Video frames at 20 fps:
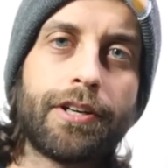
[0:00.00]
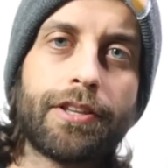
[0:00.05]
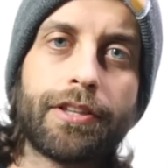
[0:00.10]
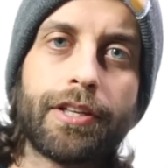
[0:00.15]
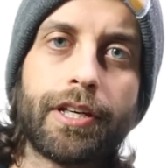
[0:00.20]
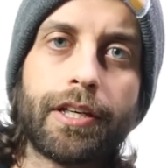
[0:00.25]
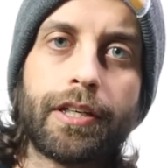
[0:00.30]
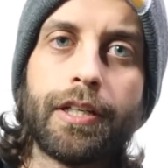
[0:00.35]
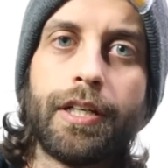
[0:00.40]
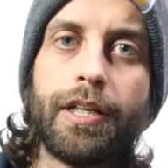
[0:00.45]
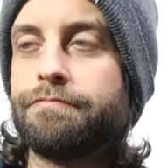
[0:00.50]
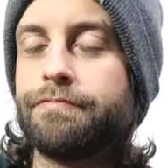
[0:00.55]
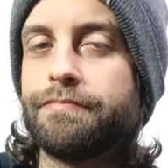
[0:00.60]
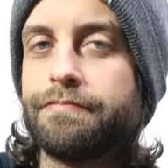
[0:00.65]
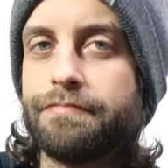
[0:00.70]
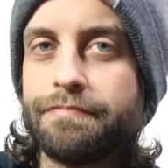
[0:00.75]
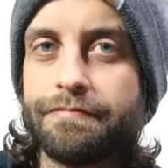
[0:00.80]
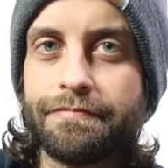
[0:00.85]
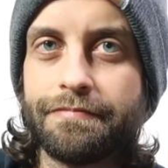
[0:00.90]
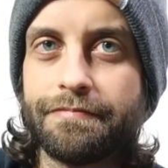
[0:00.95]
I think.
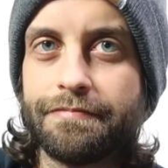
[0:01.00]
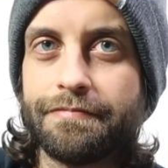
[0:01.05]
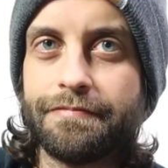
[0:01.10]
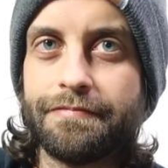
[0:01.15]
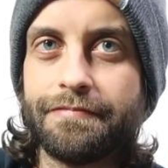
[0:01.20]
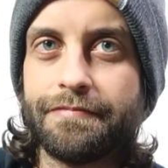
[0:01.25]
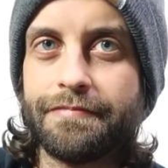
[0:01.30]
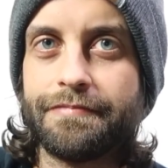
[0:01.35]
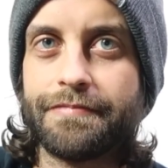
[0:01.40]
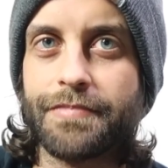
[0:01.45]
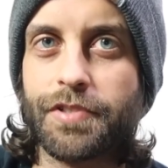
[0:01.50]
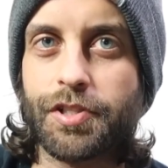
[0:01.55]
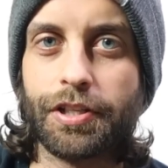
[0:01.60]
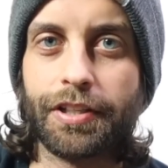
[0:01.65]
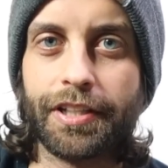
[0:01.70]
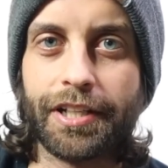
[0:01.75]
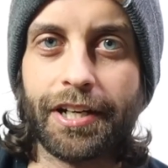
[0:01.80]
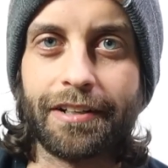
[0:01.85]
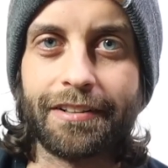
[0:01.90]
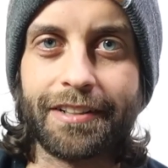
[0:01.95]
See
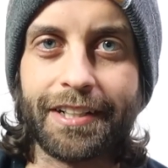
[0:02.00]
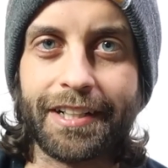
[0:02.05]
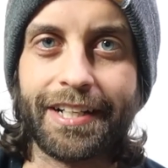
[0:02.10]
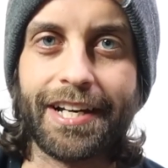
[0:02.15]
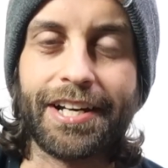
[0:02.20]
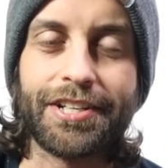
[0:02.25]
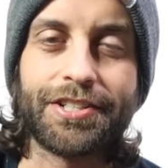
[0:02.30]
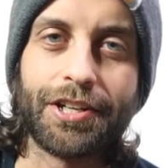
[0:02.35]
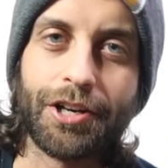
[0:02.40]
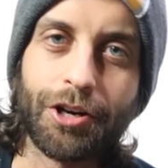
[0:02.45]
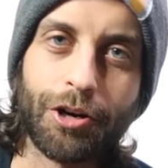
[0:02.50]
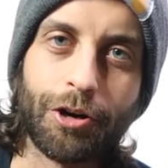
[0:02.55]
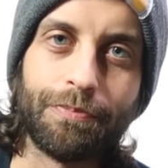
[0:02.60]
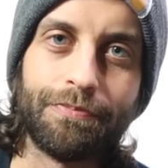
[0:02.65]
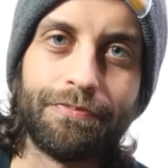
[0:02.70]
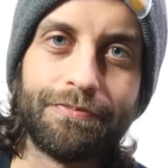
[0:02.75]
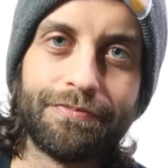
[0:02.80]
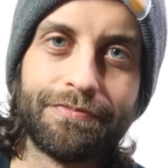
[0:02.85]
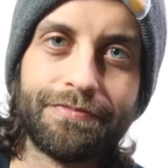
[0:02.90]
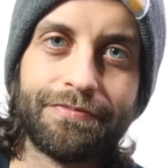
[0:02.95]
you there, I guess, I
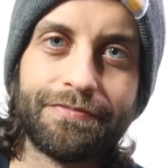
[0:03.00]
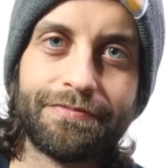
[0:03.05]
hope.